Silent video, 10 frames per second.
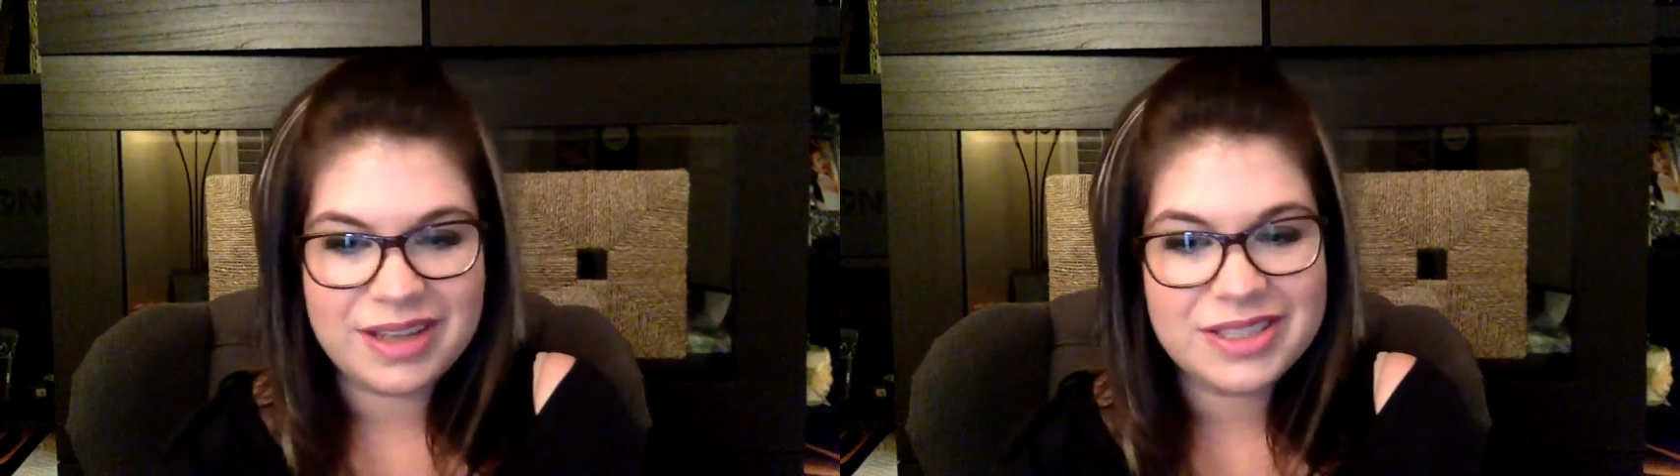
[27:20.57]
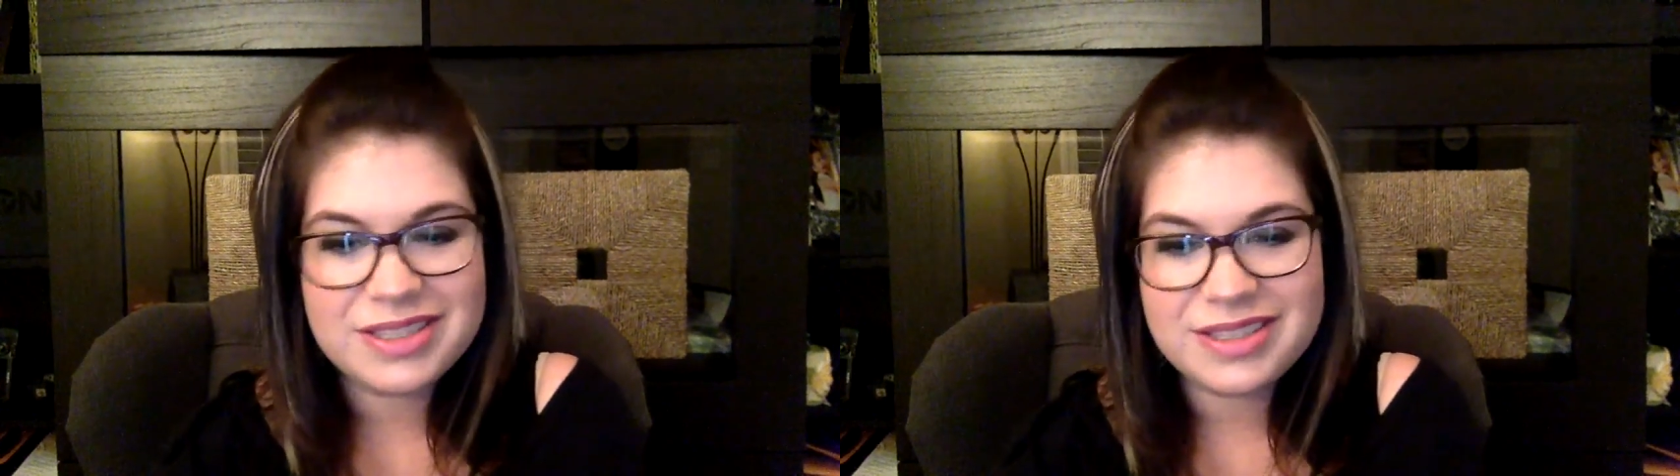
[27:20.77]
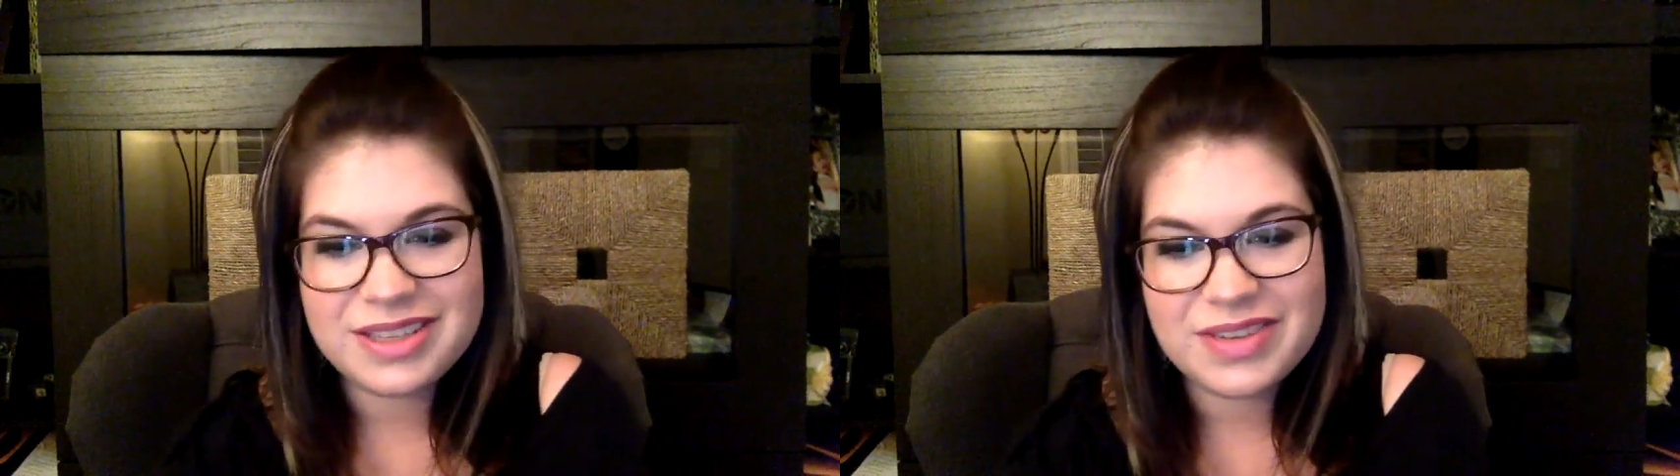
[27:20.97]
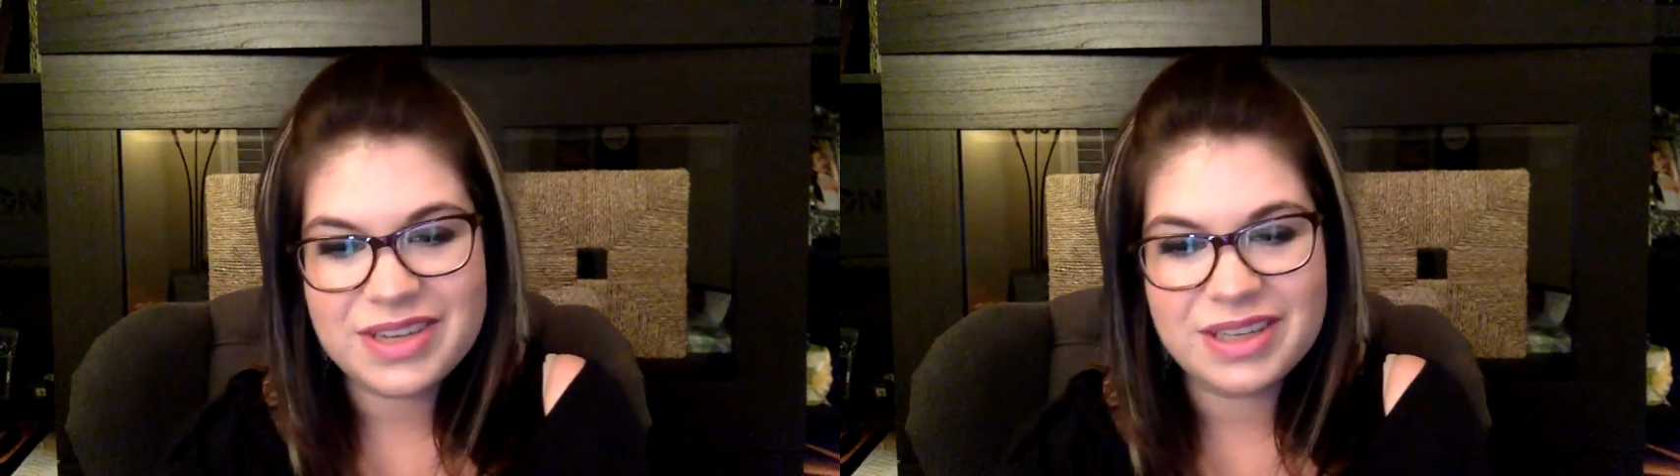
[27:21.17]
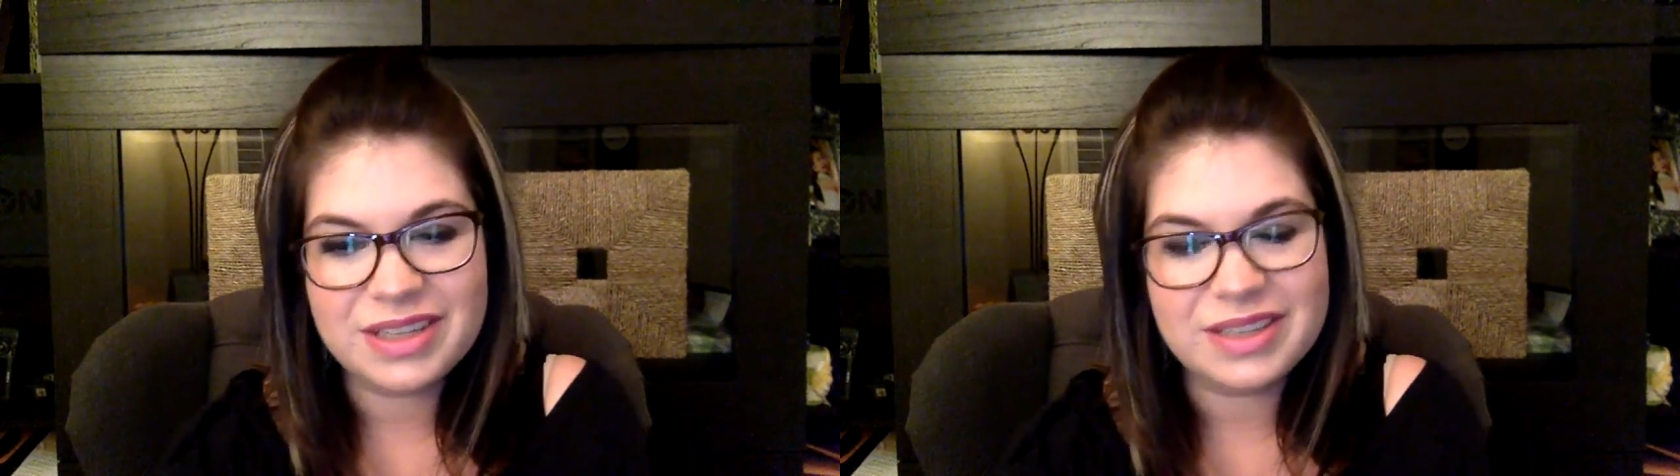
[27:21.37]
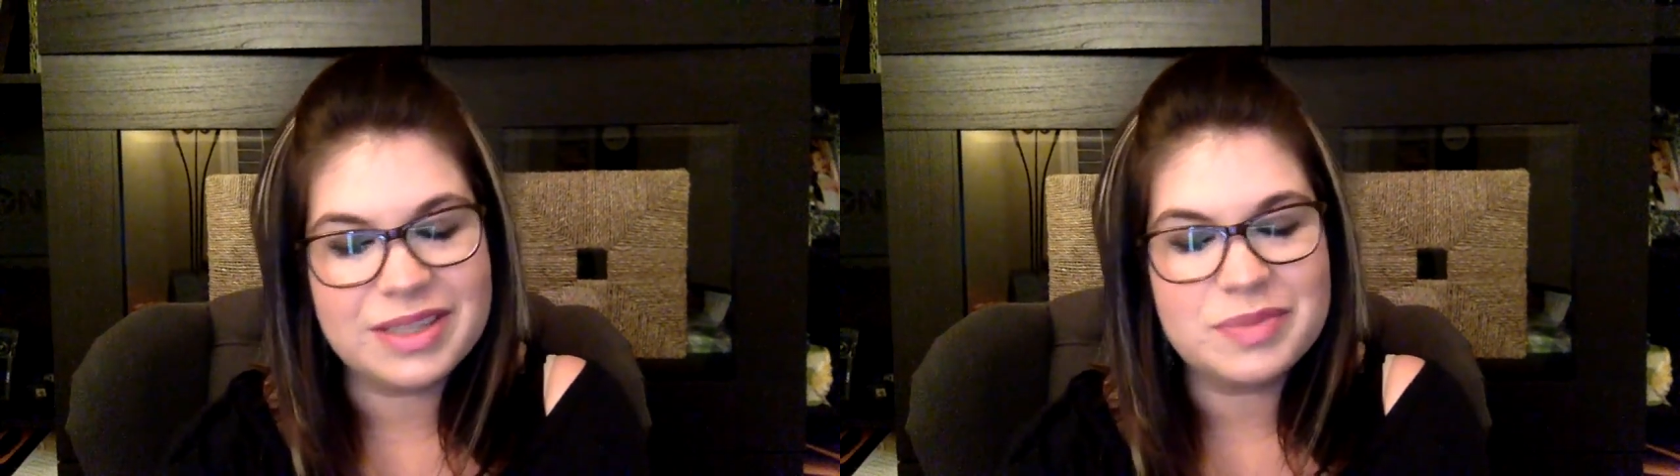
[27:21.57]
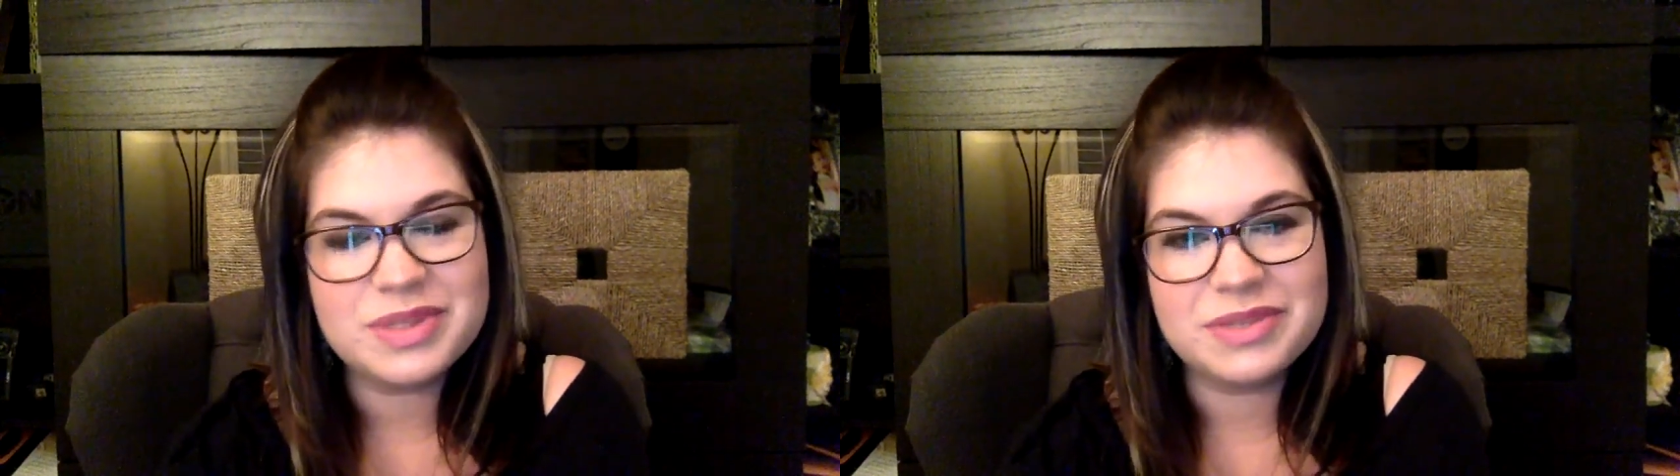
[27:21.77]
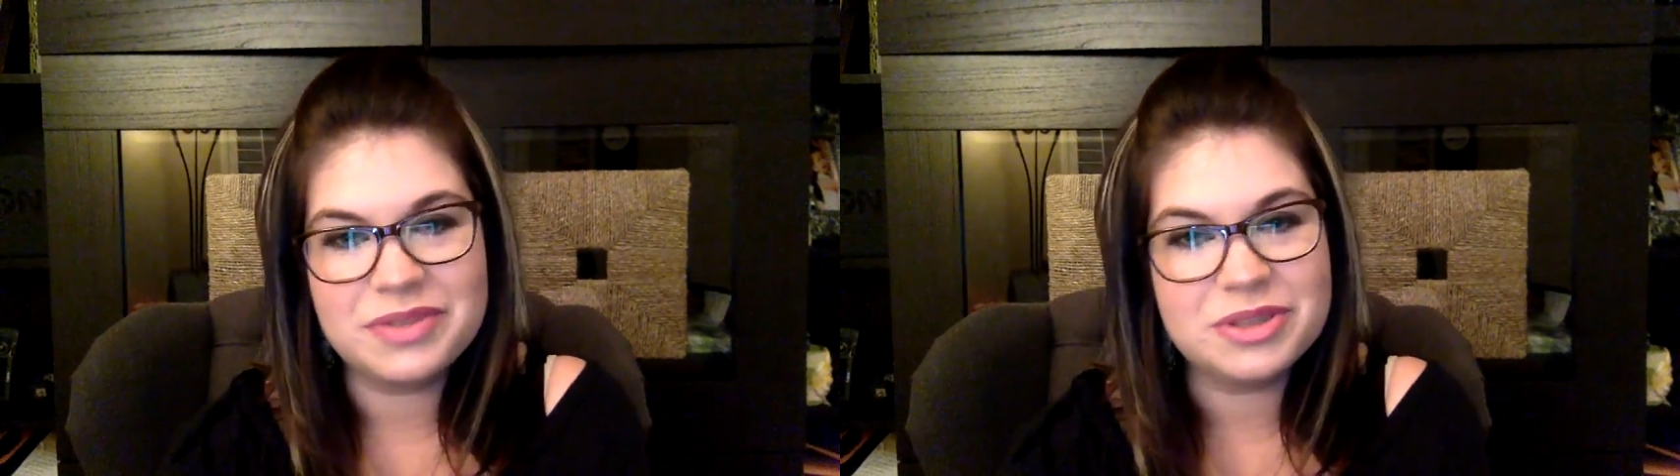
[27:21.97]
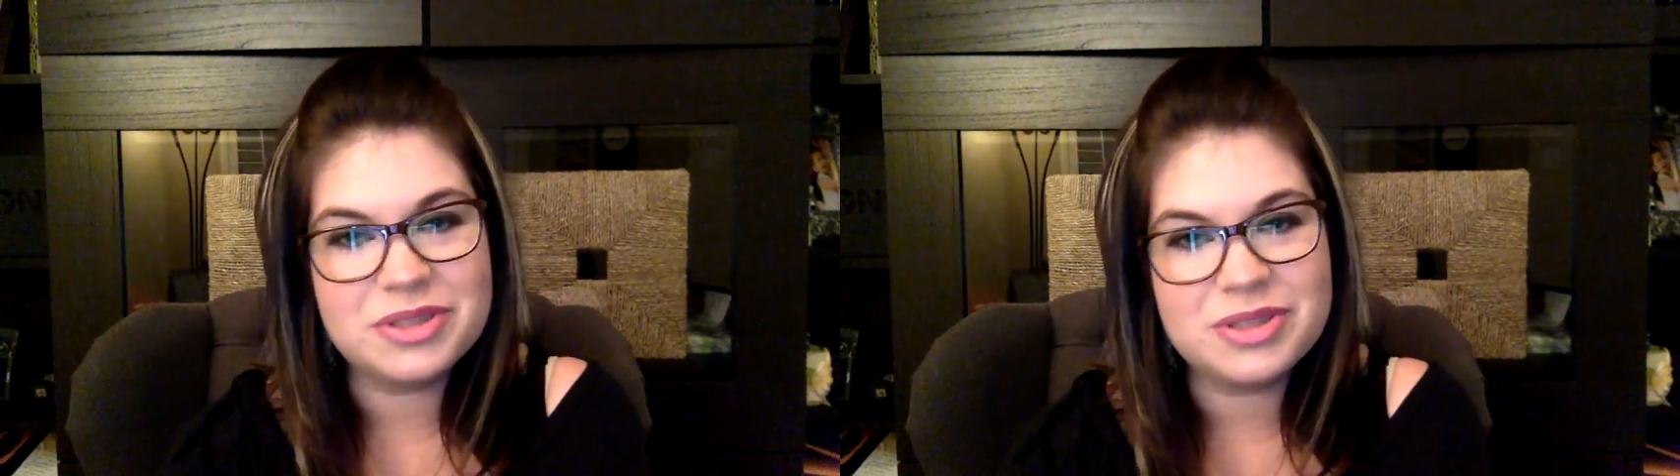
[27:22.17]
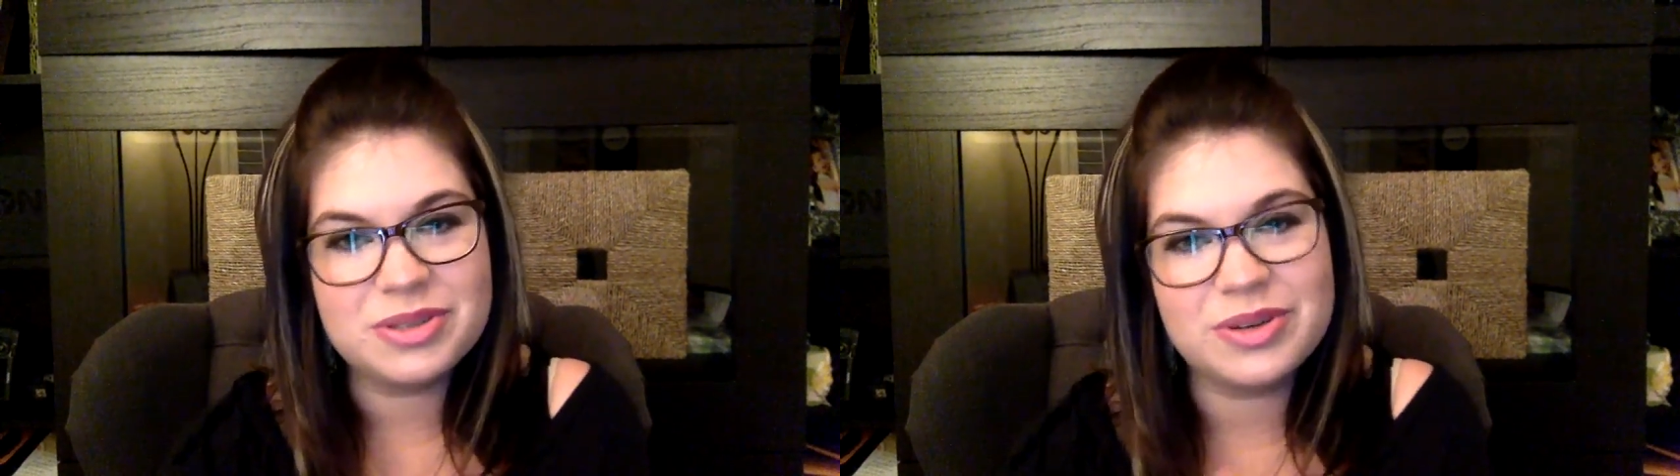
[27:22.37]
just even a glimpse of your
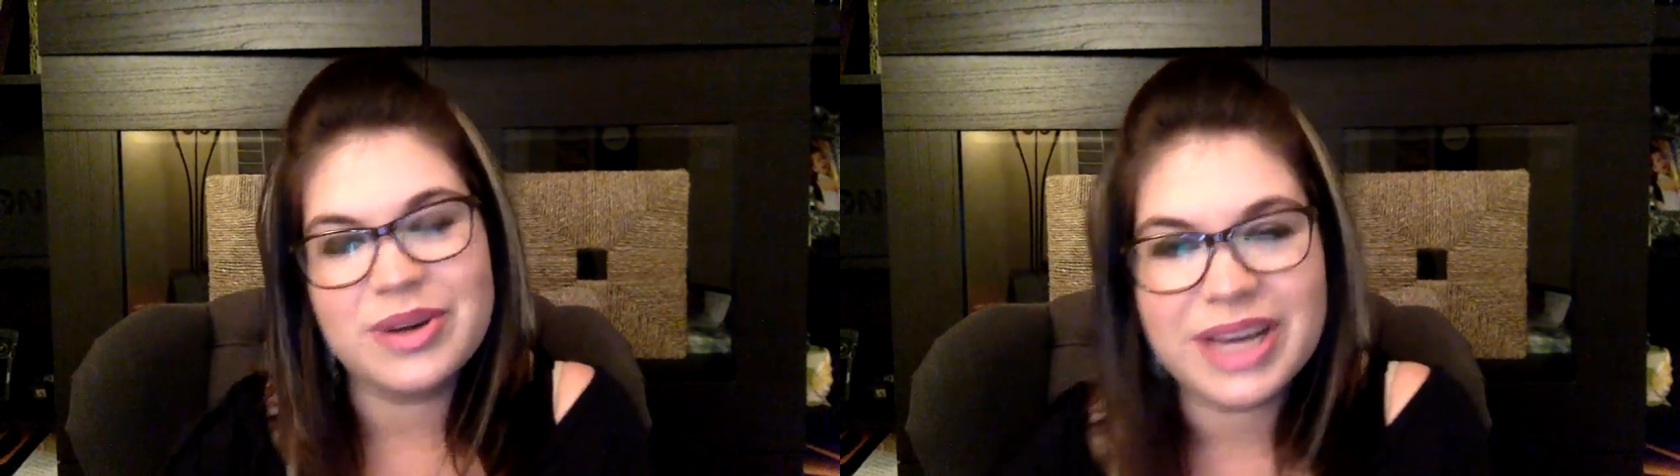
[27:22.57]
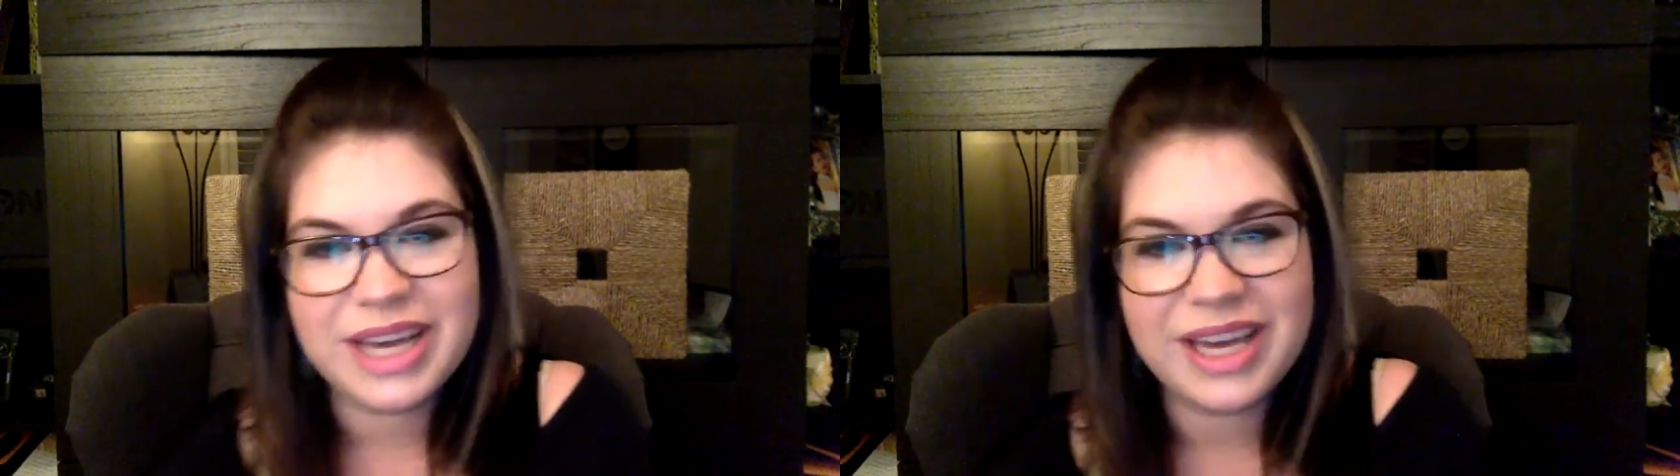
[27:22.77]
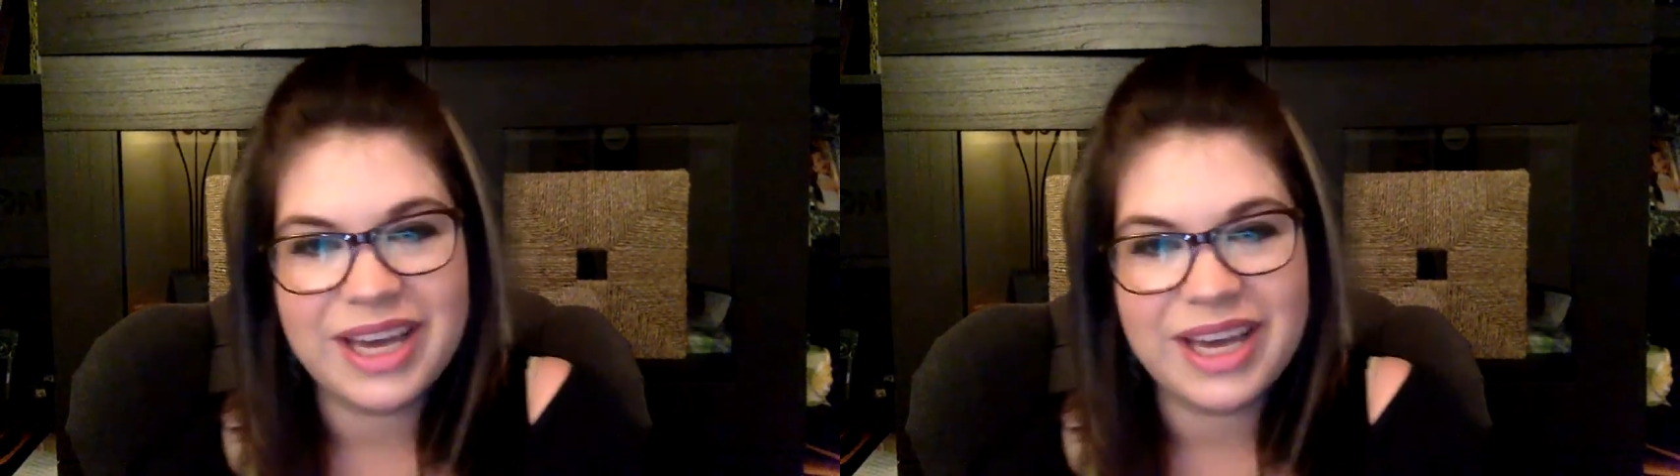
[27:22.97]
story.